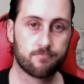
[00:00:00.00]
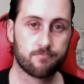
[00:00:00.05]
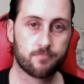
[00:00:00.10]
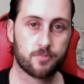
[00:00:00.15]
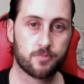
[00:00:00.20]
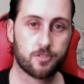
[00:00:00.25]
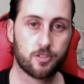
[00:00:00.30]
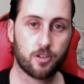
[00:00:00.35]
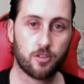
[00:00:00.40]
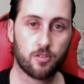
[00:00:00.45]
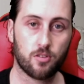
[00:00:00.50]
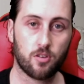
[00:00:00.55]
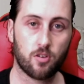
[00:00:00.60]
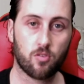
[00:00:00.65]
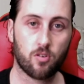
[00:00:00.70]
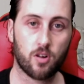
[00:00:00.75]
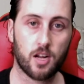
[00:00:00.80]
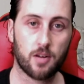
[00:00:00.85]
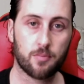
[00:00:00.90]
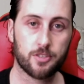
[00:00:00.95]
So Laurel
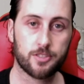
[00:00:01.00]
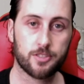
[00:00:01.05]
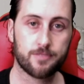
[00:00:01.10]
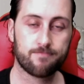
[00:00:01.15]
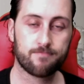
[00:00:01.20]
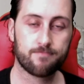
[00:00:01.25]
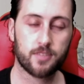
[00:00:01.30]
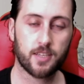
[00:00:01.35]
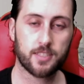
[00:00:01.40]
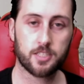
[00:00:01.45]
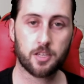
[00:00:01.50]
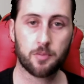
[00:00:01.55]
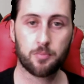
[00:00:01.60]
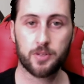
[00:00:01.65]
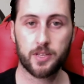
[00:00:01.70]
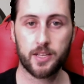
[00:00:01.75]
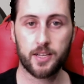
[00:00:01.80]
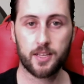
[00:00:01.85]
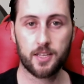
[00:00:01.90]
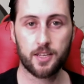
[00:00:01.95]
Hubbard doesn't
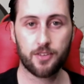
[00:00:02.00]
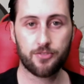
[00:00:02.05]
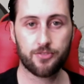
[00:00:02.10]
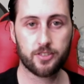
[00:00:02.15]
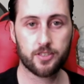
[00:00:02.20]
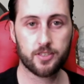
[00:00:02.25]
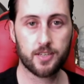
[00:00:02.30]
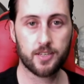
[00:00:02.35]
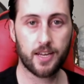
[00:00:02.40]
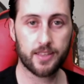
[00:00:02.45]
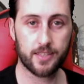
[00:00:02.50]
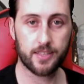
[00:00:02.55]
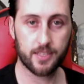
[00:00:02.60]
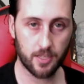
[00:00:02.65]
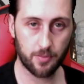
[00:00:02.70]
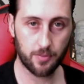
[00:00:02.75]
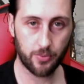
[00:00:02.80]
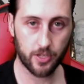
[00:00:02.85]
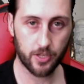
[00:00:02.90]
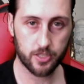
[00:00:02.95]
complete a lift at the
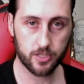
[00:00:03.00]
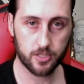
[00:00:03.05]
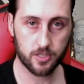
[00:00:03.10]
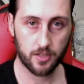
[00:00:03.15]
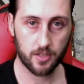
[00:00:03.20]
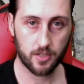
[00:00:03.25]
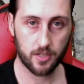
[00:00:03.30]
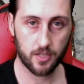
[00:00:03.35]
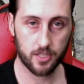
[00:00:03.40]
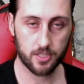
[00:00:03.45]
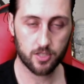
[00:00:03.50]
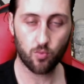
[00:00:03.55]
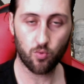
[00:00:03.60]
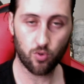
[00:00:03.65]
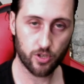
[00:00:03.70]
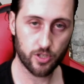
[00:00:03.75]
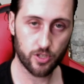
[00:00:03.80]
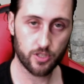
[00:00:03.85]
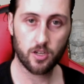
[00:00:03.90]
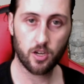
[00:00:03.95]
Olympics, is
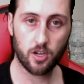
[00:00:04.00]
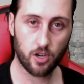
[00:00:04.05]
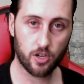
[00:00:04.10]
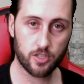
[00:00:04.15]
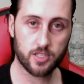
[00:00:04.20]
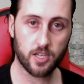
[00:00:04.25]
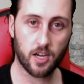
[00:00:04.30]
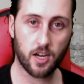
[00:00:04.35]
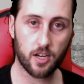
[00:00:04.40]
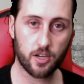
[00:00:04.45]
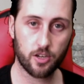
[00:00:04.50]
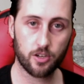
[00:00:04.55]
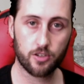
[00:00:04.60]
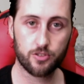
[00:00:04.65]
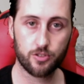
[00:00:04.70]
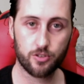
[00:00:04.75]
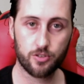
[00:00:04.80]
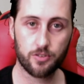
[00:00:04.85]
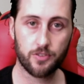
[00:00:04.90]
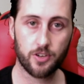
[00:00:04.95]
awarded Otago
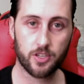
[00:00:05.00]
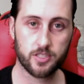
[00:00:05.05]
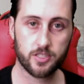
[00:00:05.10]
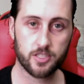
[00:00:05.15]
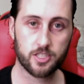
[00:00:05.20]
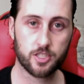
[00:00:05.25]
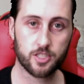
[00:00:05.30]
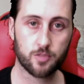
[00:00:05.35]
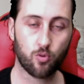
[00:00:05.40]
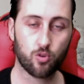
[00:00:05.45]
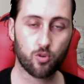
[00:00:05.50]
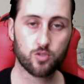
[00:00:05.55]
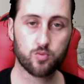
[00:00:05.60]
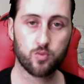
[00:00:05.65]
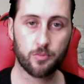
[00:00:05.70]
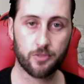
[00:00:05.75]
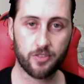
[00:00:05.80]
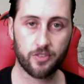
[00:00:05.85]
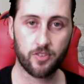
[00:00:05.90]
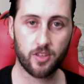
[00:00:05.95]
University
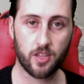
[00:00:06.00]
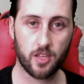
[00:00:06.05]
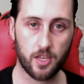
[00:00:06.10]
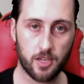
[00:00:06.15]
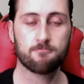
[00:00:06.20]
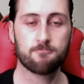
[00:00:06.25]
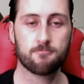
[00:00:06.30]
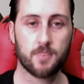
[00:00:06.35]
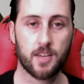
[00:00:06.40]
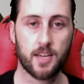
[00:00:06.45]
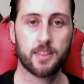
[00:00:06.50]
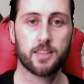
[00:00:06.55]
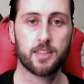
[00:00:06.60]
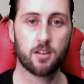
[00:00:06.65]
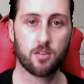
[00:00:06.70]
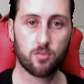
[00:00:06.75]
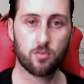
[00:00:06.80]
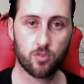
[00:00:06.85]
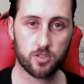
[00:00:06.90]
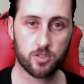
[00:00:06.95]
Sportswoman of the Year at their
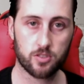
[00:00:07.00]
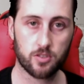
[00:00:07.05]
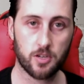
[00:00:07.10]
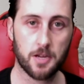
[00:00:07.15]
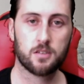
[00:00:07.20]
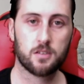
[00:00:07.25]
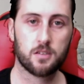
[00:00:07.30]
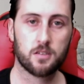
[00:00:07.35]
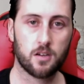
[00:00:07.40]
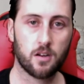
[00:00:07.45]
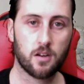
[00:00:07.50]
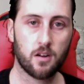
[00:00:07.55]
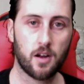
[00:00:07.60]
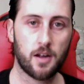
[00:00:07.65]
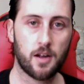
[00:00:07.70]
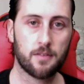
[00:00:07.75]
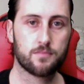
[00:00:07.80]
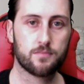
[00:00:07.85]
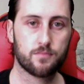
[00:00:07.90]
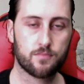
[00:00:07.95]
awards night. All right,
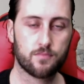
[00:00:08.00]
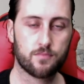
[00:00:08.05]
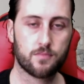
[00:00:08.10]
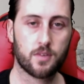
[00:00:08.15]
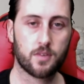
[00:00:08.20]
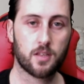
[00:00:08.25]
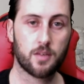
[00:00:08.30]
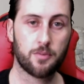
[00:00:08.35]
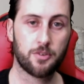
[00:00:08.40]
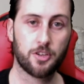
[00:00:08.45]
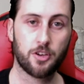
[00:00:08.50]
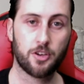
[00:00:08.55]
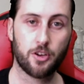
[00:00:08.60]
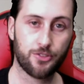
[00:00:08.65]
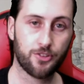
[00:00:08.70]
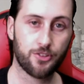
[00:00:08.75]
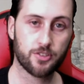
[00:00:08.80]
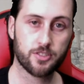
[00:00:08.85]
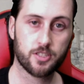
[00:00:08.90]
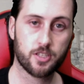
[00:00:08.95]
let me know your
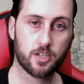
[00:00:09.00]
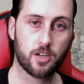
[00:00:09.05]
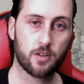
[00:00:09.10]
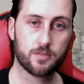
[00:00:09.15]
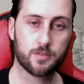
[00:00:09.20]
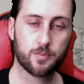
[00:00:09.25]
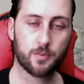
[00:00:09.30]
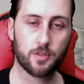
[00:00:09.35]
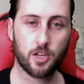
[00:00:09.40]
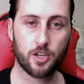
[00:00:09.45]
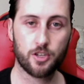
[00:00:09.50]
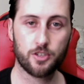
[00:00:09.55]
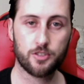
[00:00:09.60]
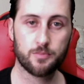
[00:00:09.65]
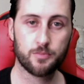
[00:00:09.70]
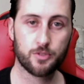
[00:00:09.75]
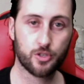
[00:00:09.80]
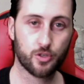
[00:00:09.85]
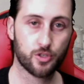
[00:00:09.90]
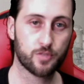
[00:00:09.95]
thoughts in the comments below. Be
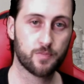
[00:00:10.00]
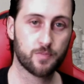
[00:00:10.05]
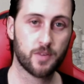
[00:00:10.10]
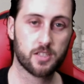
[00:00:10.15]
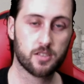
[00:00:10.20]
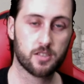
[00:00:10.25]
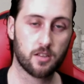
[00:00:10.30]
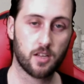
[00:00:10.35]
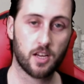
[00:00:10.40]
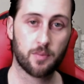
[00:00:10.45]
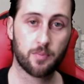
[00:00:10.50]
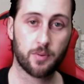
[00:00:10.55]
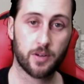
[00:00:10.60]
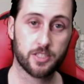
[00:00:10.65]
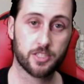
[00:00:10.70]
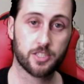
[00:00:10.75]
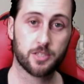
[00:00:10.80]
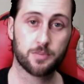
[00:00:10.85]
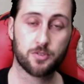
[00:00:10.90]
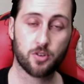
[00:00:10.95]
sure to smash the like button,
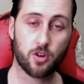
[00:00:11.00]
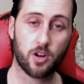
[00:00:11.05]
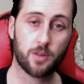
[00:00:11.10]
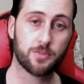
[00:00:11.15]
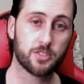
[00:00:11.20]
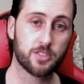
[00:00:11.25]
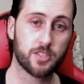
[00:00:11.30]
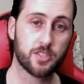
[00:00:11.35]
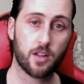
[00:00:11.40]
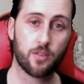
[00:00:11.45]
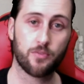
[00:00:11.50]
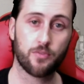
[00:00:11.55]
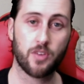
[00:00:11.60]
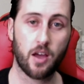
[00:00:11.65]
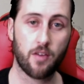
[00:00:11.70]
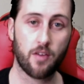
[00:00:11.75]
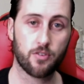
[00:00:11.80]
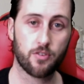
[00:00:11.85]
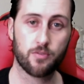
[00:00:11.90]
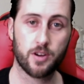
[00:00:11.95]
subscribe to the channel if you
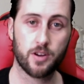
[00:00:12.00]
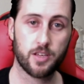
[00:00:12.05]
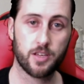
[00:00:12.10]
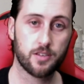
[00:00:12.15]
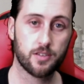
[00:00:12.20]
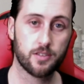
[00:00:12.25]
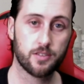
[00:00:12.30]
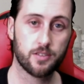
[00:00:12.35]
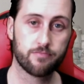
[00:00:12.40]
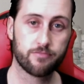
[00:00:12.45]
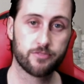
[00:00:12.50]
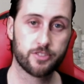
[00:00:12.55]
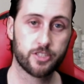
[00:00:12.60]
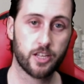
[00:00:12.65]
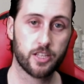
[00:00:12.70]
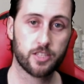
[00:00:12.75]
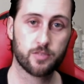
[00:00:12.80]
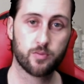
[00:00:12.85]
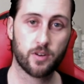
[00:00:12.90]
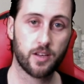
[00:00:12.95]
haven't already. Share
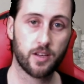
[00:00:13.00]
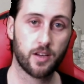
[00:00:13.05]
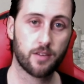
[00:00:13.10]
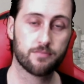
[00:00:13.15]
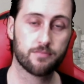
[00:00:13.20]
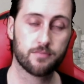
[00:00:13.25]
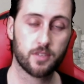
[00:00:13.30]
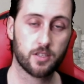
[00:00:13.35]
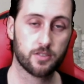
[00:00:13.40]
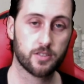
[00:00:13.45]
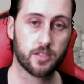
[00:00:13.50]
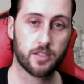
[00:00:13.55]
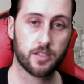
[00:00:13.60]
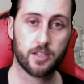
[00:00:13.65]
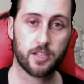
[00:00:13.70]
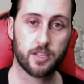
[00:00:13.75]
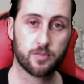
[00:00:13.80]
this one out, and I'll see you in the next